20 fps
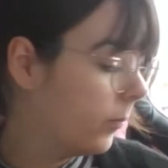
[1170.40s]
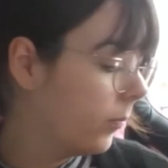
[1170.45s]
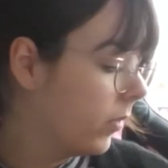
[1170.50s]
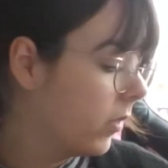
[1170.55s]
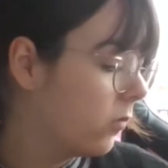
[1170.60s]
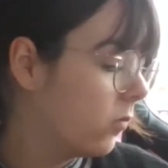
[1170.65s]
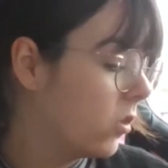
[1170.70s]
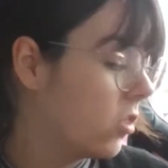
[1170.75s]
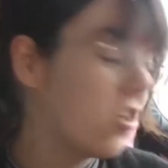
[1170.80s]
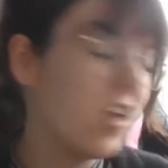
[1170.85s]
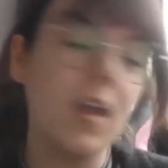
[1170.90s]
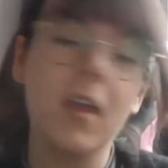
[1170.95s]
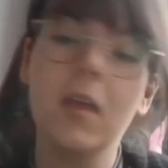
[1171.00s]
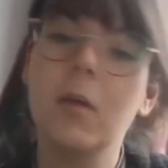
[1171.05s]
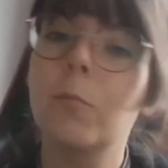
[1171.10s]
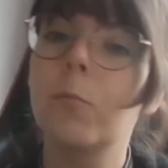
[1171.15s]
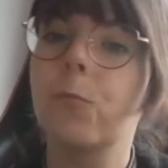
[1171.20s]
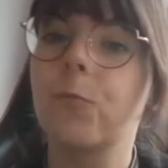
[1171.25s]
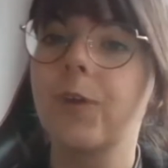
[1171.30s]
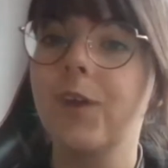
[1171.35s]
which I
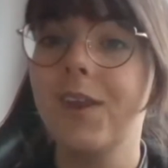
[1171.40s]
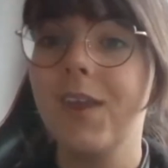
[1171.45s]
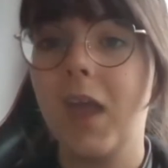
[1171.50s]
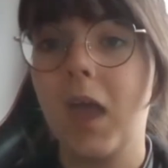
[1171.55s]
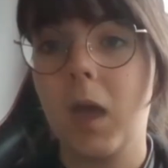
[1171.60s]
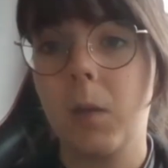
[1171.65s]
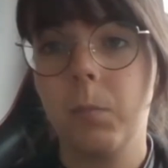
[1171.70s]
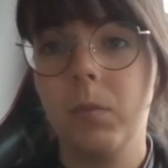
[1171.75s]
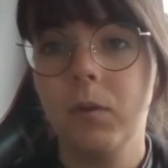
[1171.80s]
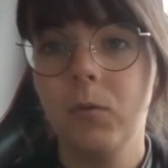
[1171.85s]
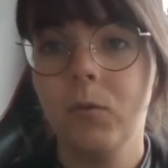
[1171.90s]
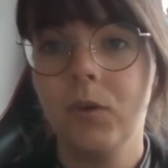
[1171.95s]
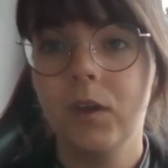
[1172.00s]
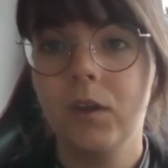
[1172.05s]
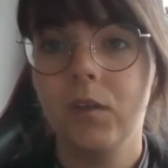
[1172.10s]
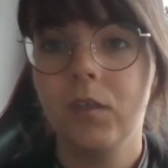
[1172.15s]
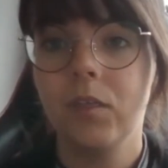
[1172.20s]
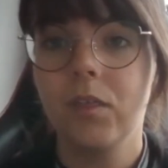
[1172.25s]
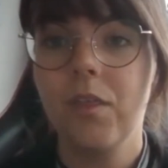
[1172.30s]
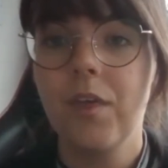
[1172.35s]
am really happy
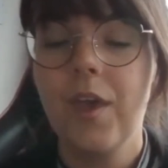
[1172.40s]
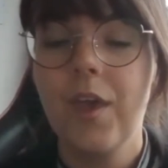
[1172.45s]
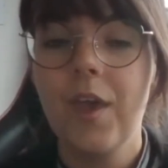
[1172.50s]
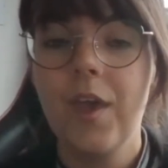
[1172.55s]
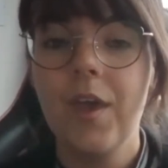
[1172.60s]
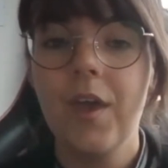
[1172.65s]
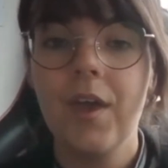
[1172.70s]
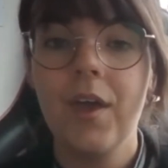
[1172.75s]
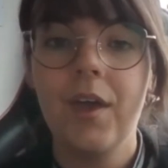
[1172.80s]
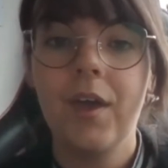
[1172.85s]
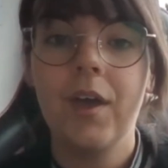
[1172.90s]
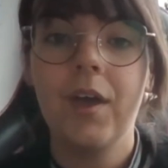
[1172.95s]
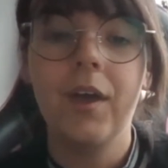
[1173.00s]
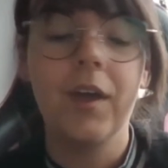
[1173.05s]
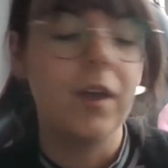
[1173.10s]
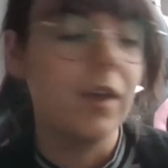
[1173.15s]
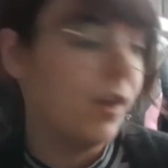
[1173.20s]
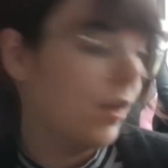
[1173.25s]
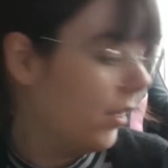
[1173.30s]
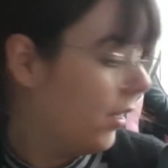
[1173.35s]
with,
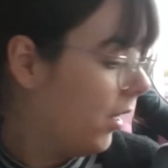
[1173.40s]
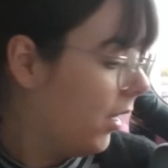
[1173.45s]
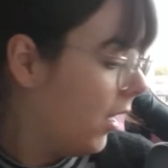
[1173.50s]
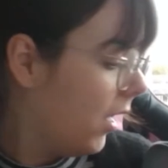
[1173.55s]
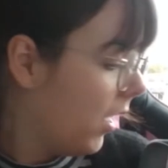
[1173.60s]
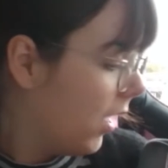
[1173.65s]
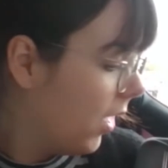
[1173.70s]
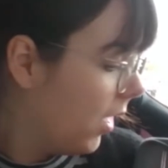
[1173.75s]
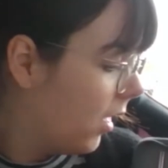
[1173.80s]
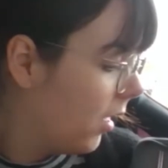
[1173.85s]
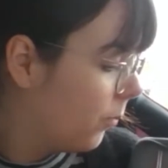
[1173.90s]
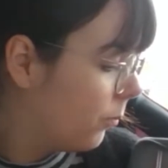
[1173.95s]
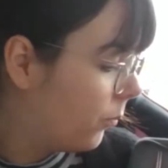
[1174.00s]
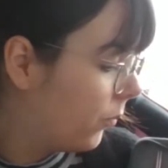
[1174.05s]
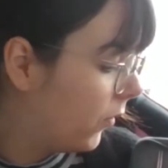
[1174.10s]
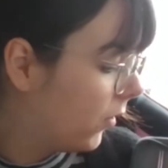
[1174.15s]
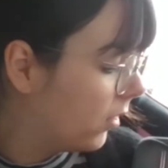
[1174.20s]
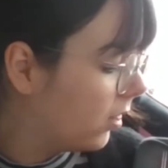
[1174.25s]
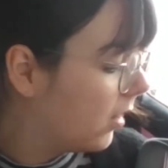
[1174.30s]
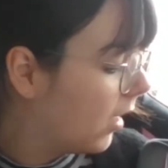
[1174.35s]

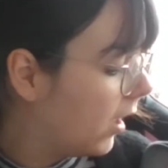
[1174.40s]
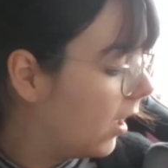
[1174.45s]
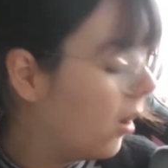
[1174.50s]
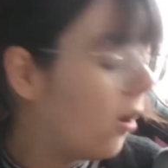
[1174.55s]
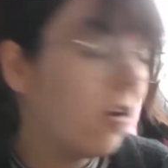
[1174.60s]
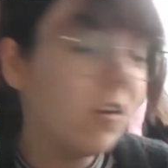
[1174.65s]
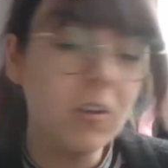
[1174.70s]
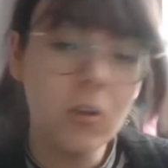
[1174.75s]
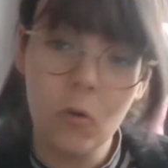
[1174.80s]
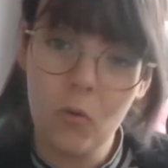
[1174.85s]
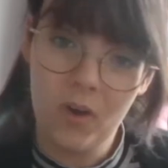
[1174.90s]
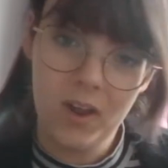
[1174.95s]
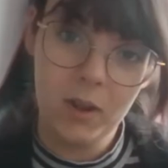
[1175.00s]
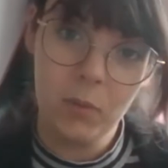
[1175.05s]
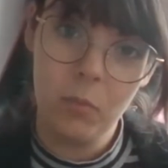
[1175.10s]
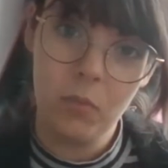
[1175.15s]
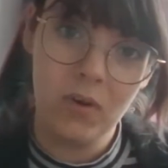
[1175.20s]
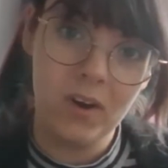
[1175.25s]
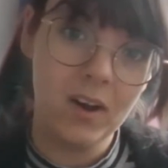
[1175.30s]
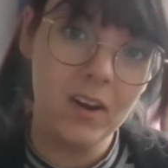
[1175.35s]
but they are
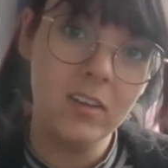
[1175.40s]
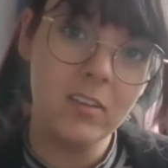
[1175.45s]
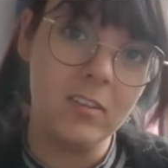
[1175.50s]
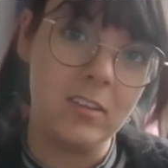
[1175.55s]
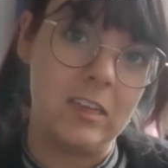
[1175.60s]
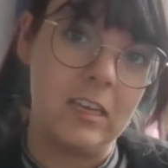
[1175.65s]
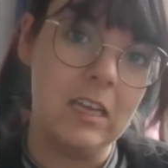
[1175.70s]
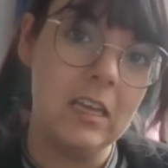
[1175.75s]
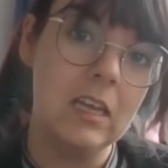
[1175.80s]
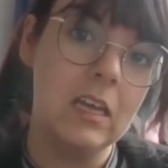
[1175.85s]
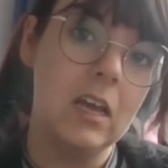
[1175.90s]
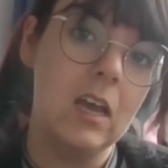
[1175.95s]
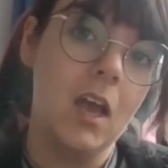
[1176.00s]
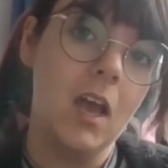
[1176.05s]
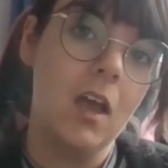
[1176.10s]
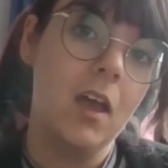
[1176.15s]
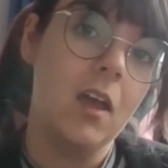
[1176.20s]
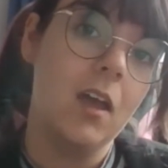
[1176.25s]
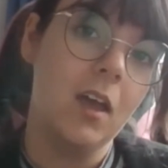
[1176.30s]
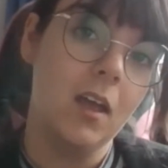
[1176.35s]
quite pricey.
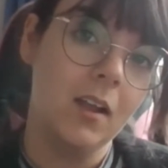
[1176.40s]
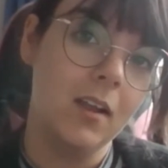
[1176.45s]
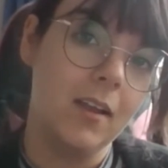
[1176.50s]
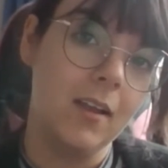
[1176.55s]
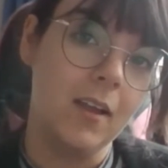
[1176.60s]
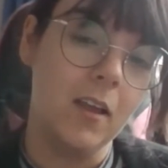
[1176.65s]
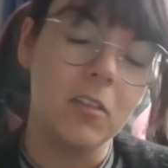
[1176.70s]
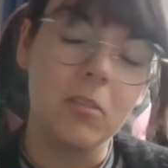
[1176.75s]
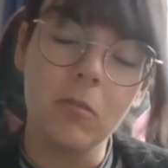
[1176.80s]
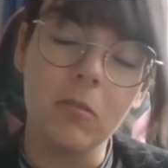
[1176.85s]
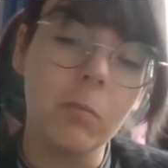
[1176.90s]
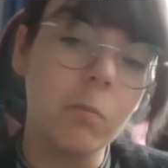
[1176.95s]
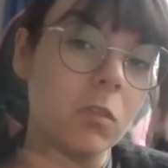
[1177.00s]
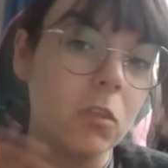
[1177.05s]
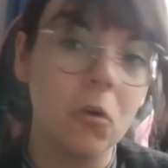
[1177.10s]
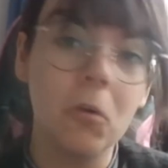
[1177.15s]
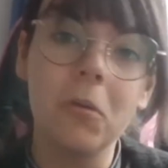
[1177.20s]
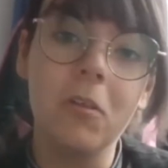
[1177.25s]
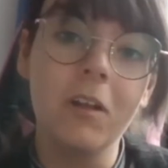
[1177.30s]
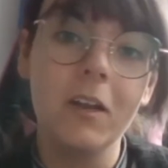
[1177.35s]
Like, I'm
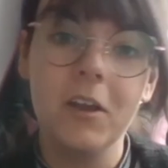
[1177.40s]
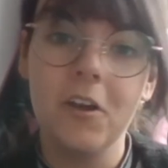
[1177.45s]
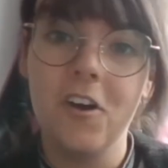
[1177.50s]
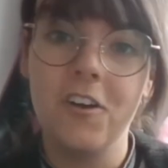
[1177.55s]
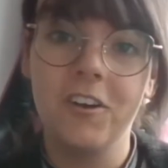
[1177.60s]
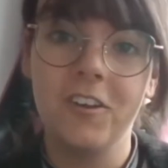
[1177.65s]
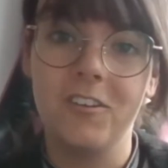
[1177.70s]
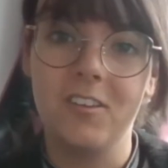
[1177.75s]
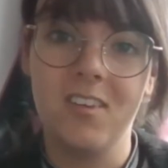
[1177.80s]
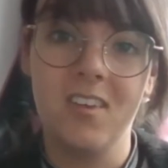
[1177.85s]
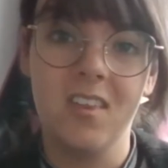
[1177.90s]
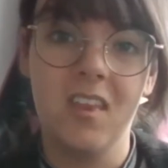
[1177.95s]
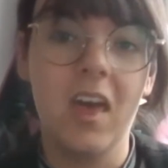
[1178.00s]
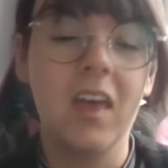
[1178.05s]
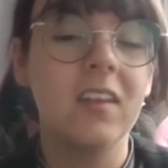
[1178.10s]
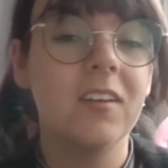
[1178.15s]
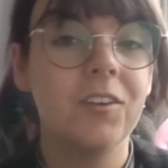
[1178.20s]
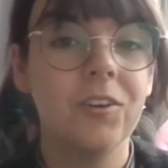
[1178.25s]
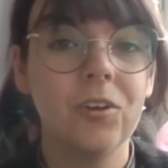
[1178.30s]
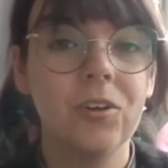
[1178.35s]
totally honest in
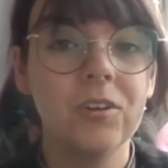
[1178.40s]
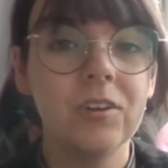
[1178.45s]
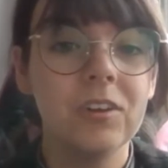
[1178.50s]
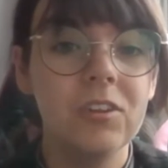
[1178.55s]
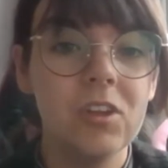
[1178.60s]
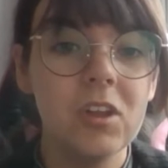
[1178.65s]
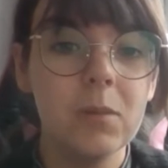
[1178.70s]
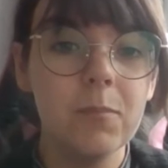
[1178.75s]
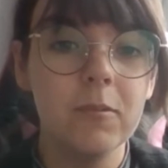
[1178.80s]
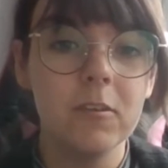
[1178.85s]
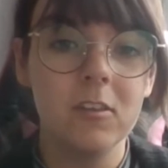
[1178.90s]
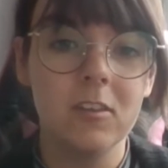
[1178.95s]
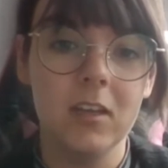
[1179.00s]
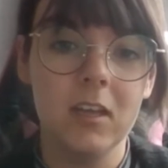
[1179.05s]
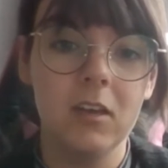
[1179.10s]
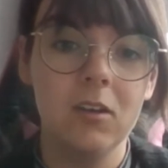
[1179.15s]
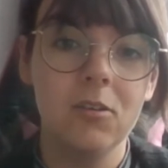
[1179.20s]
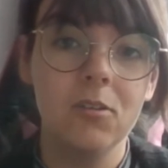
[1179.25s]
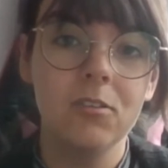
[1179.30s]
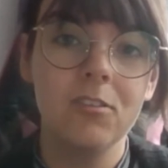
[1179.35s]
that, they're not the cheapest
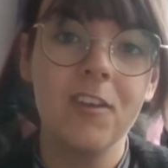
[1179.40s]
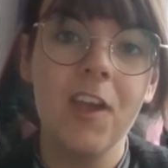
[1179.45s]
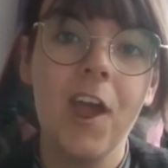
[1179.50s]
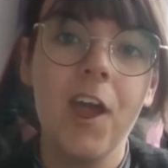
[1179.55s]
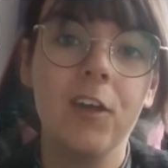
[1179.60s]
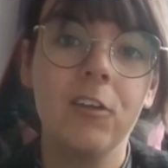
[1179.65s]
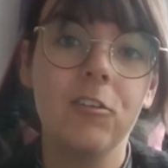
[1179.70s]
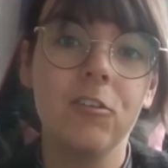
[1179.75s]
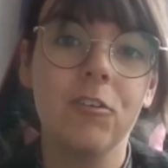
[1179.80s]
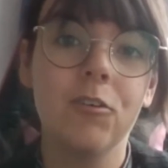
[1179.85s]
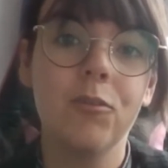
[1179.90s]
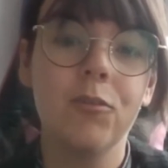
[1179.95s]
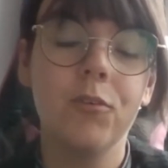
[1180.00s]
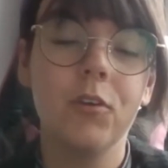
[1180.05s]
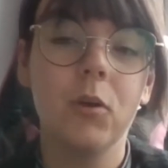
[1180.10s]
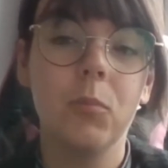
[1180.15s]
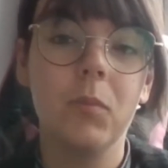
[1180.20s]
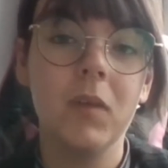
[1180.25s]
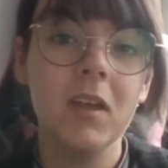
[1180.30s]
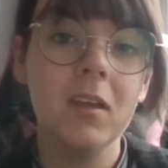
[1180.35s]
needles. So
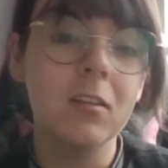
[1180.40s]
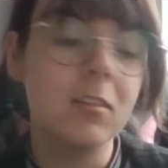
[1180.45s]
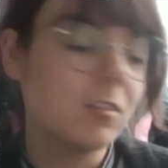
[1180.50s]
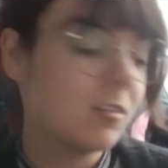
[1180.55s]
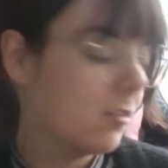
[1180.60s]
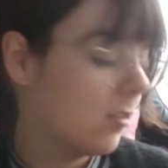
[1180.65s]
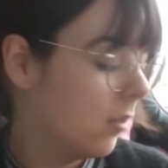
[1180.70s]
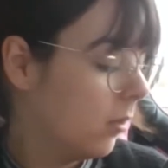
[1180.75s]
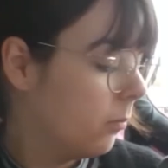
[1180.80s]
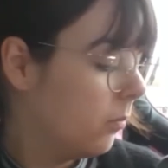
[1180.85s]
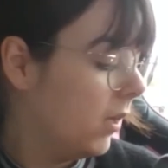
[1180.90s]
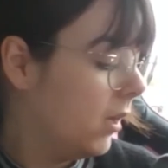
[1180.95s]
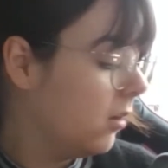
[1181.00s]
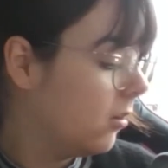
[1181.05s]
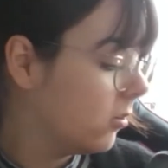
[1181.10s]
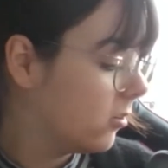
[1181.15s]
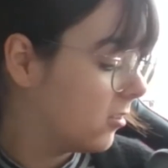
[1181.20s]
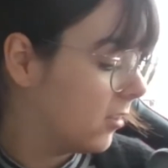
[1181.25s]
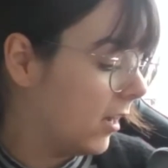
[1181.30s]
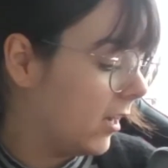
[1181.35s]
for the
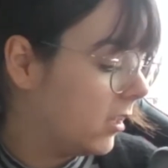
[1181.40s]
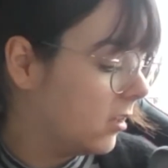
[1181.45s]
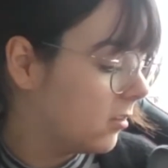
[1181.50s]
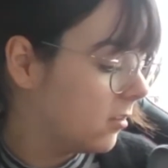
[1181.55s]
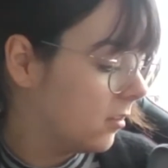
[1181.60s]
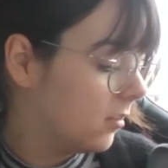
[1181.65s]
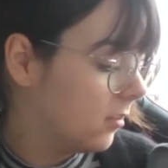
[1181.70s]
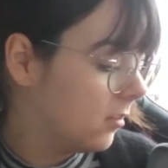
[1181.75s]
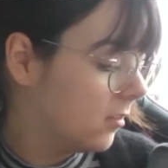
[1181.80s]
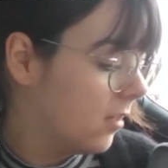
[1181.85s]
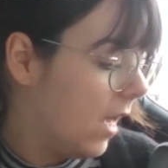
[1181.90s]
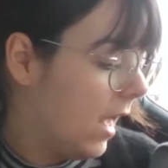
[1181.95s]
bigger sizes,